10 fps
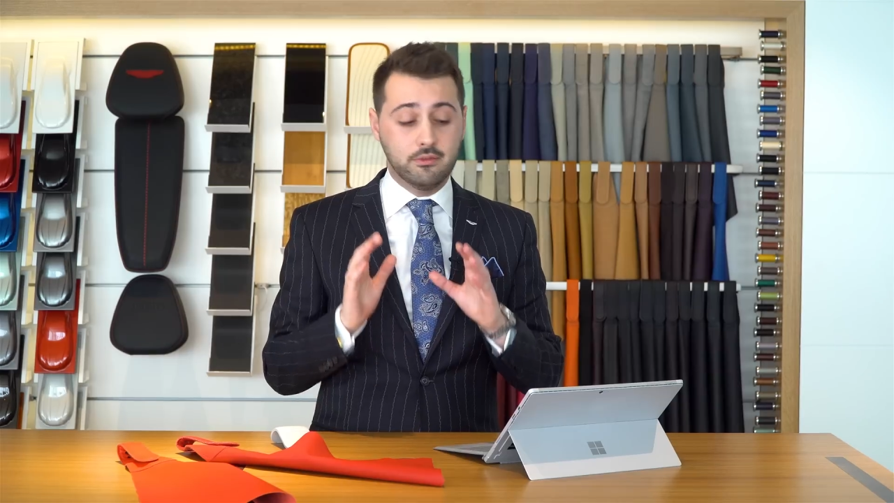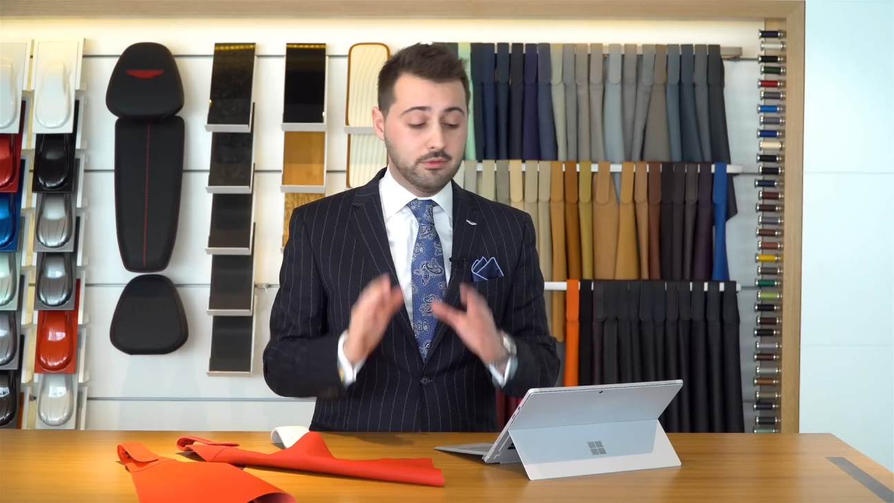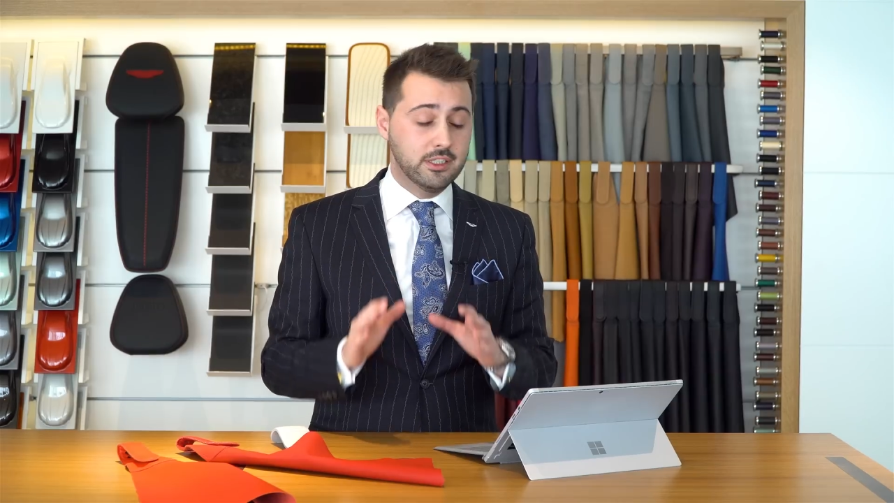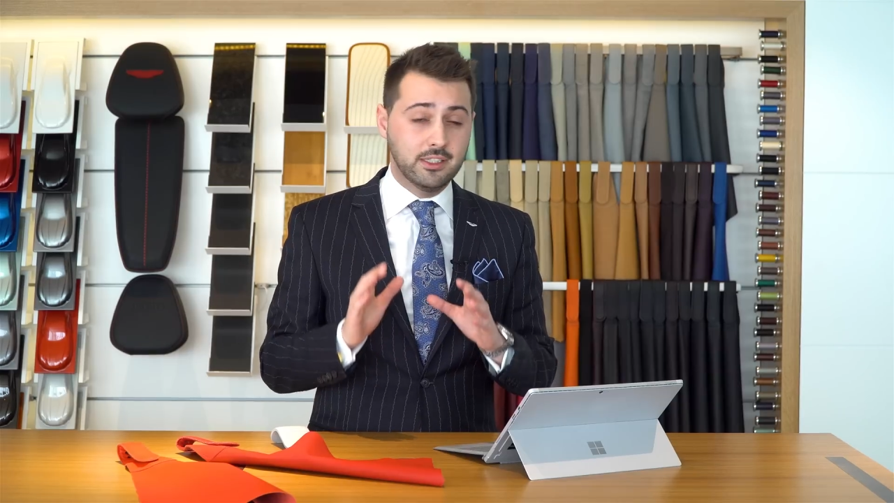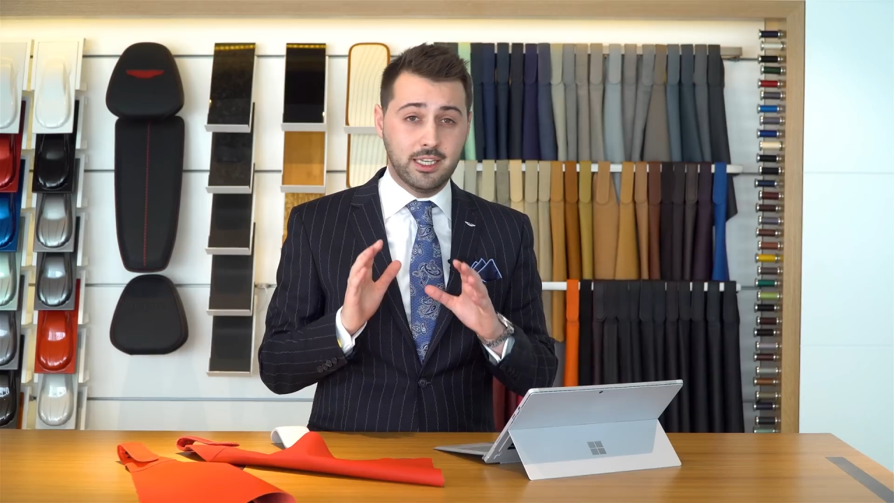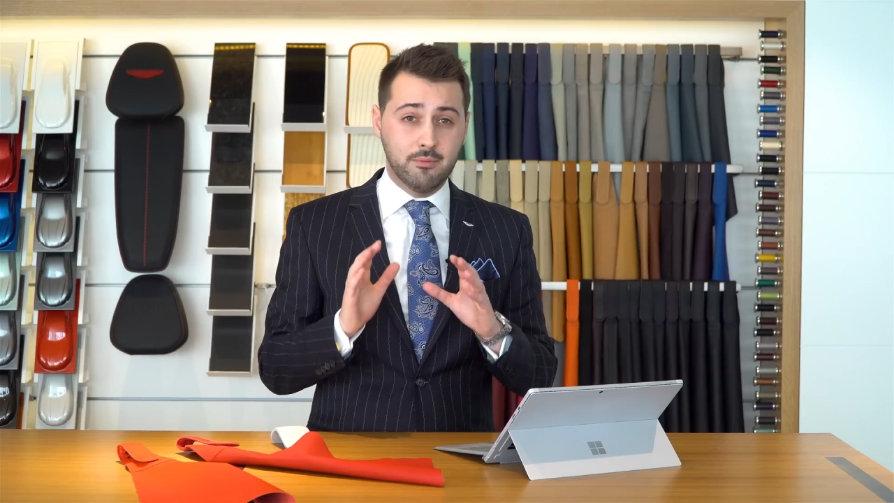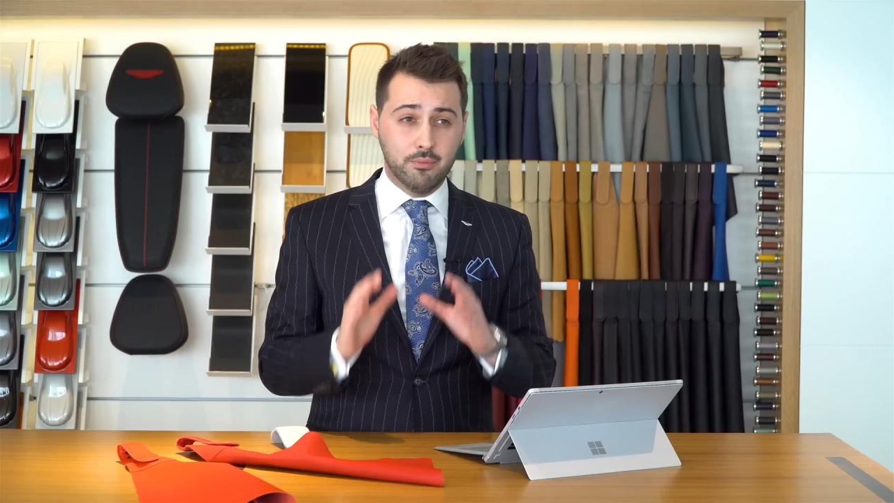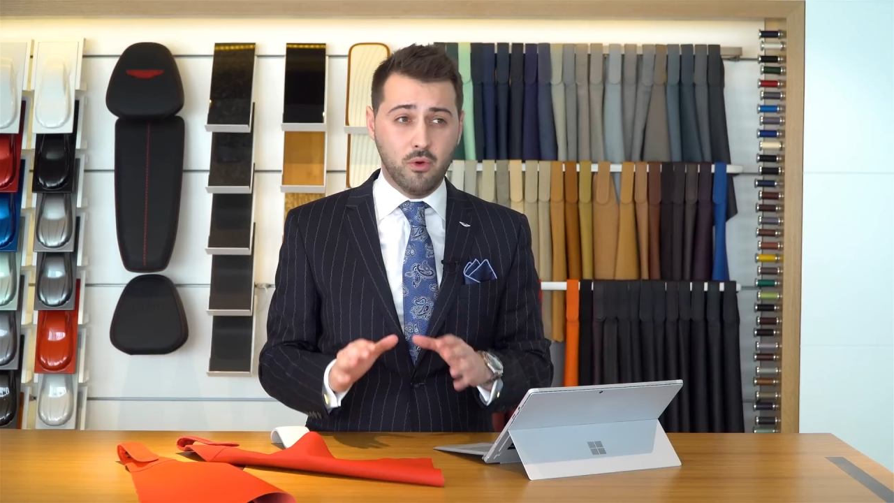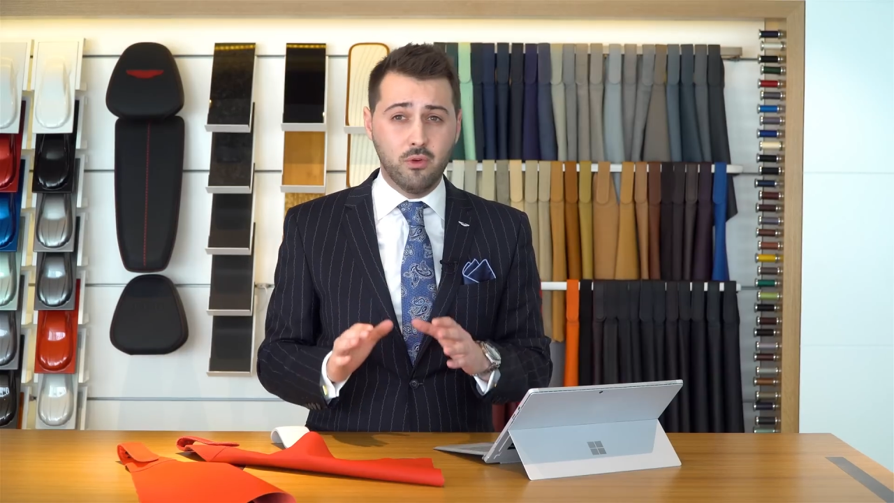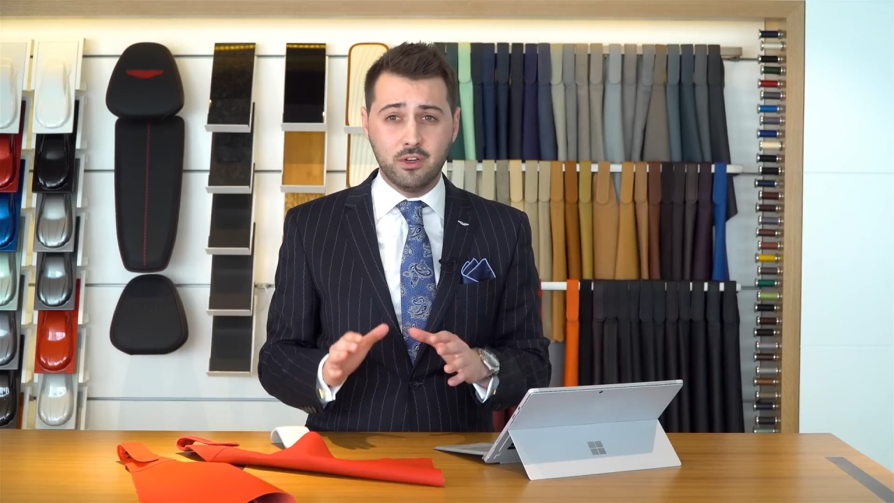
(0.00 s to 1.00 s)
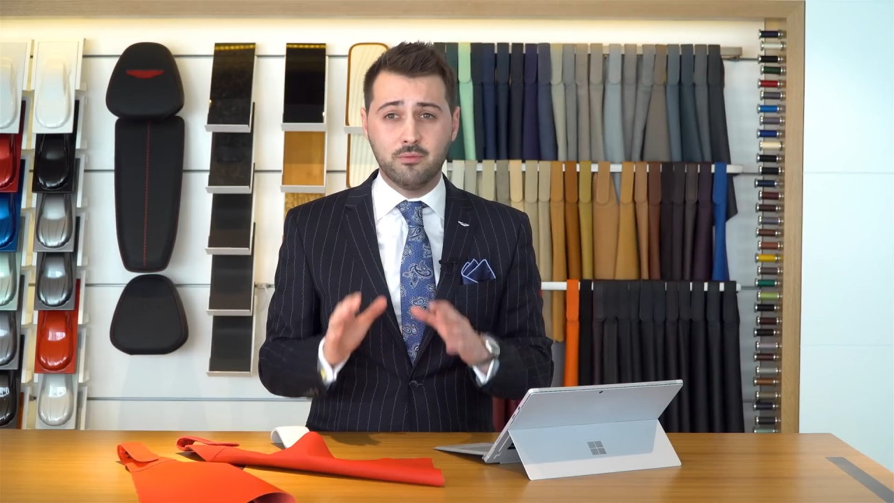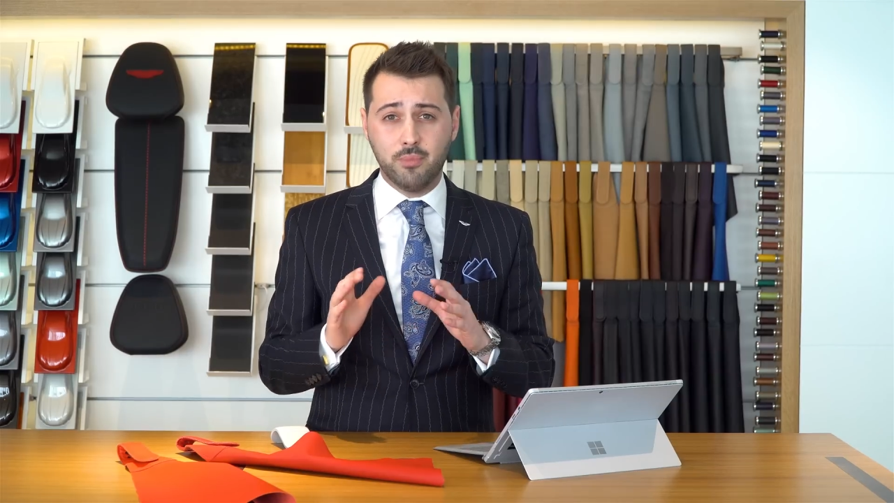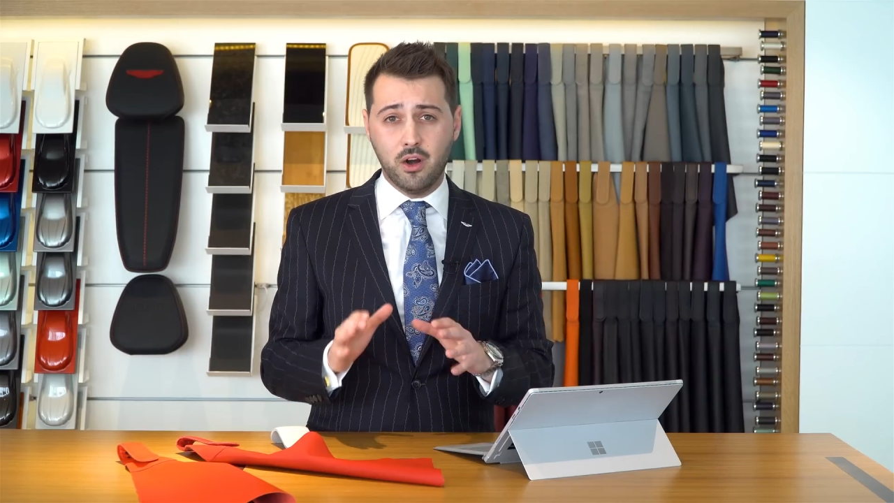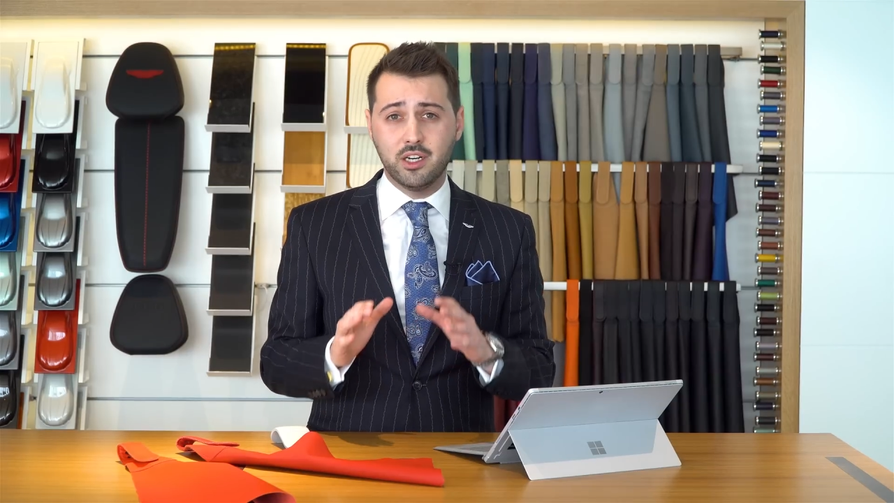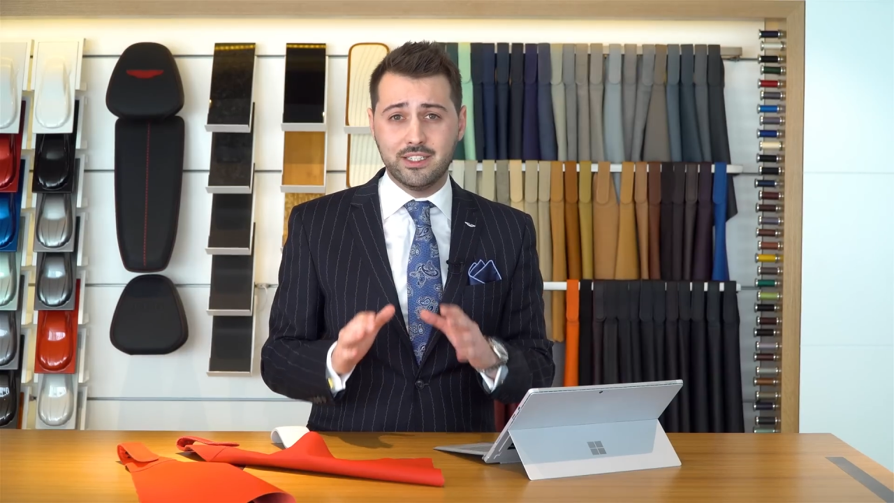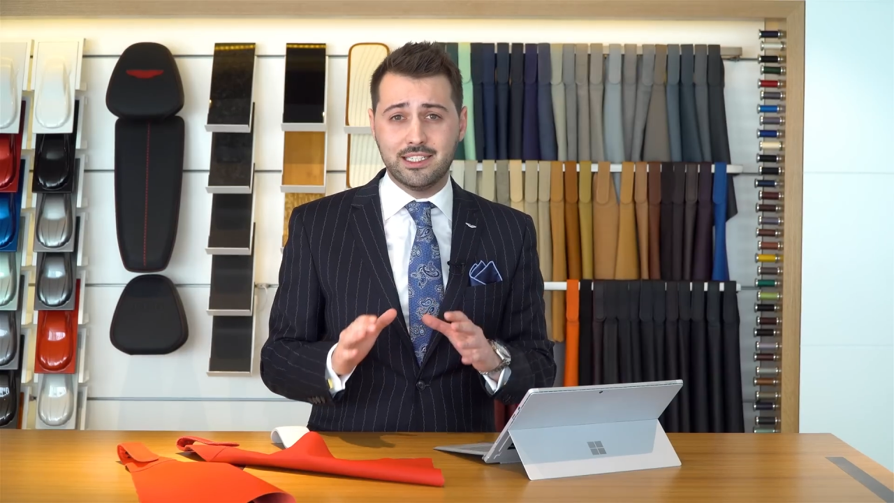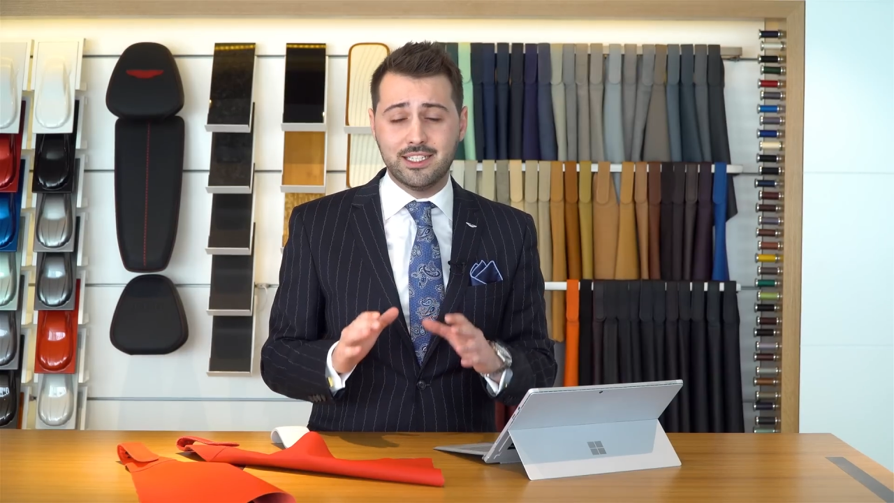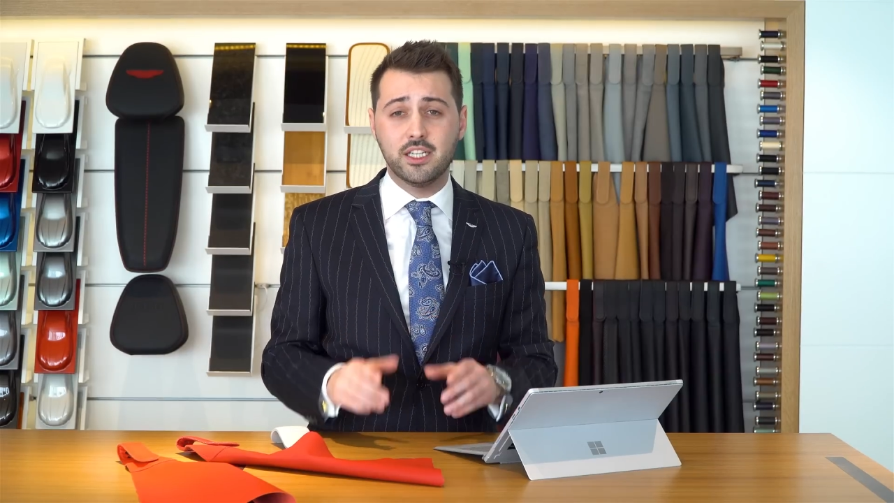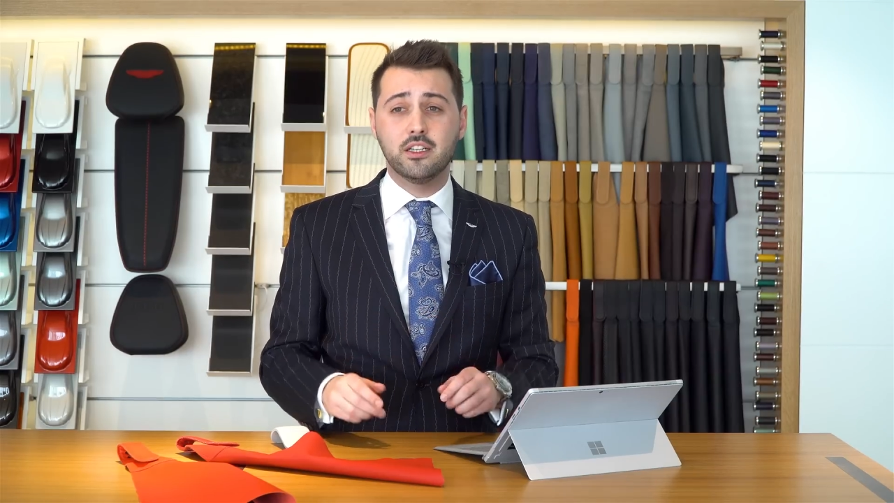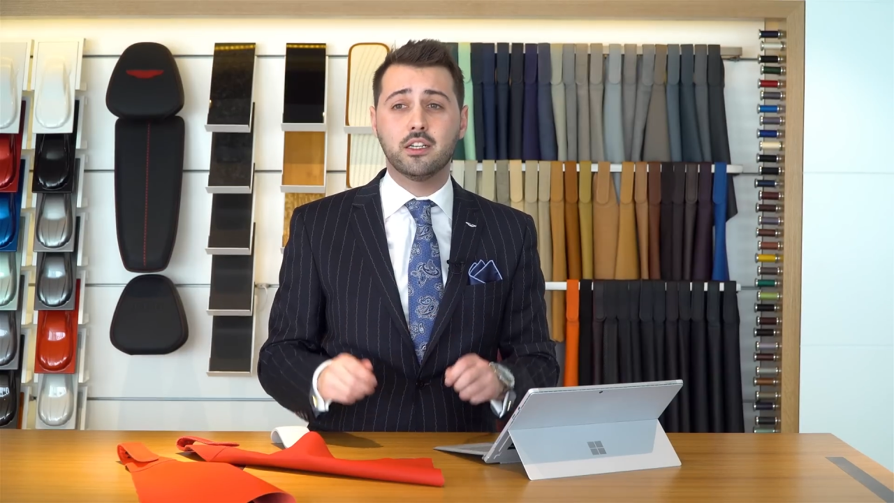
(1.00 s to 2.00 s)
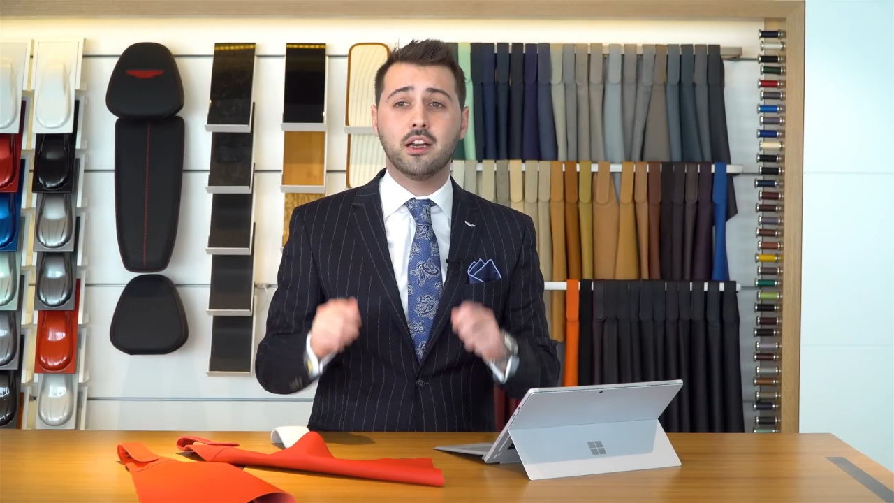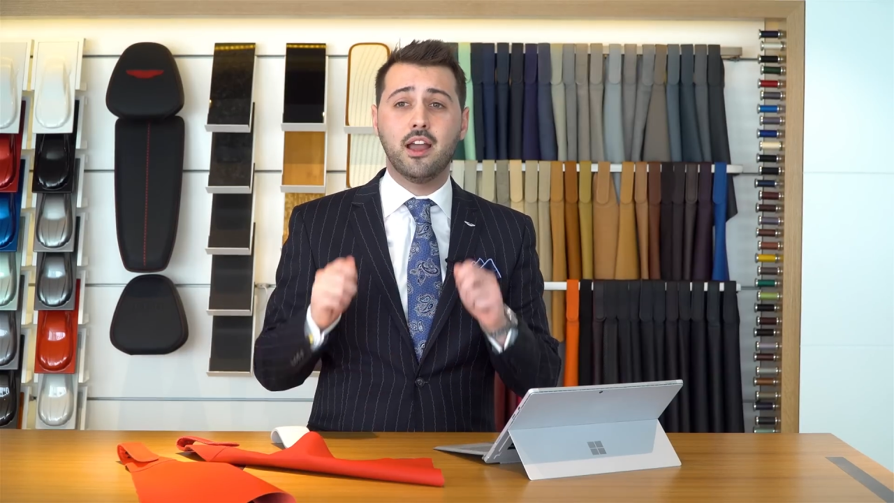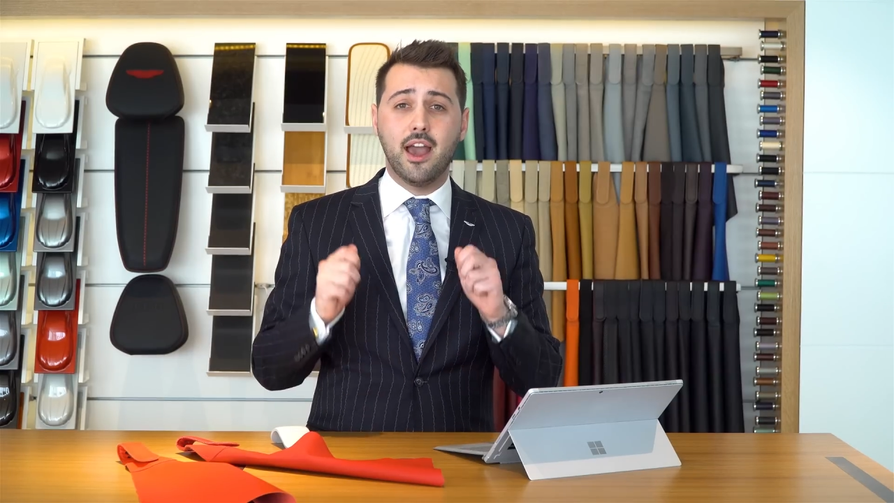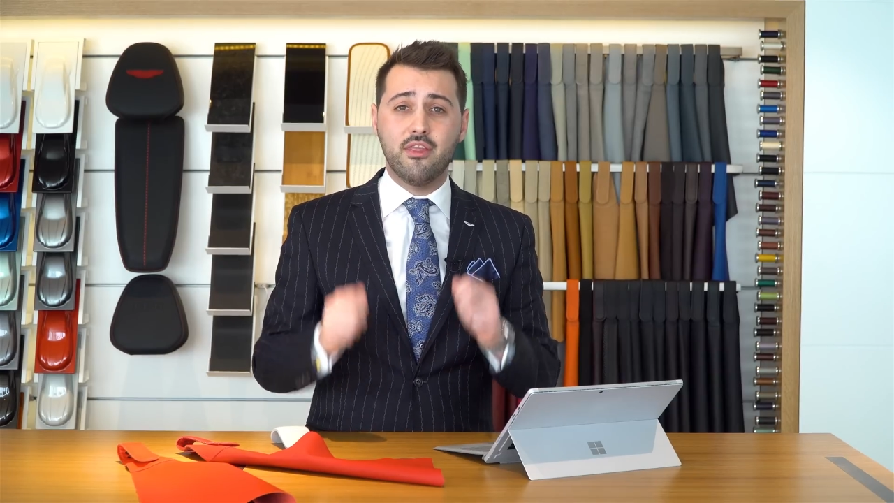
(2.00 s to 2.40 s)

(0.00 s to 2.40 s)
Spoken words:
really important part of the interior,